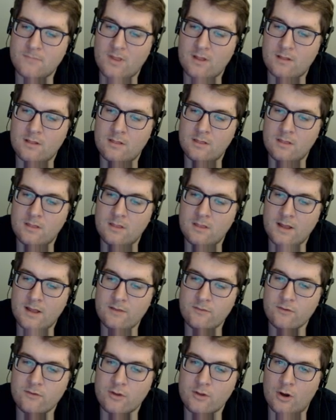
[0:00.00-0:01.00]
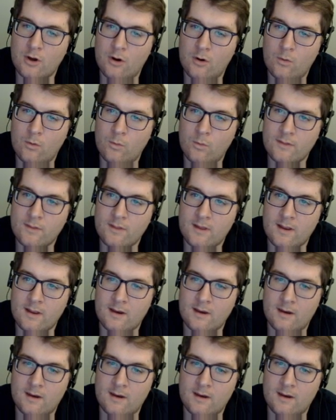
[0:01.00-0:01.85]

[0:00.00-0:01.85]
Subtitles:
Let's go with a